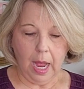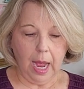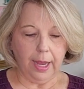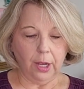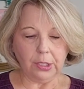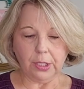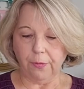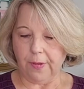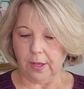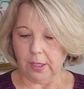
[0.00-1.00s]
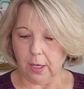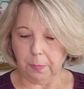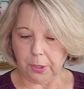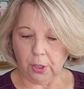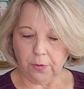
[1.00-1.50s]
I also found a
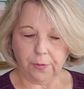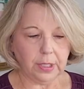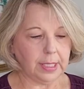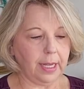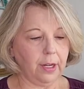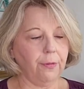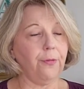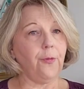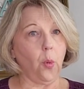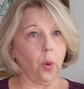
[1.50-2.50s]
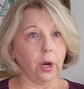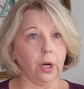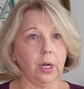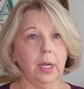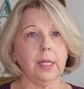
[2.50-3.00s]
beautiful set of
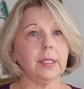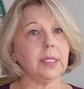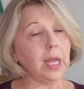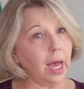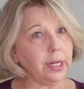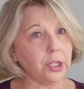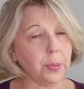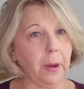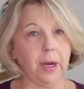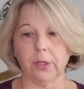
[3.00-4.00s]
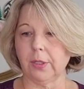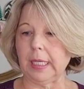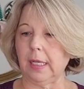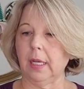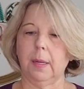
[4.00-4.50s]
4 Scottish
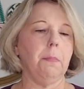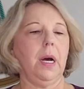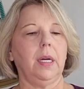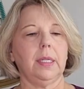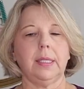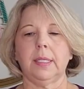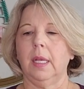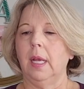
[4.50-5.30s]
pottery mugs.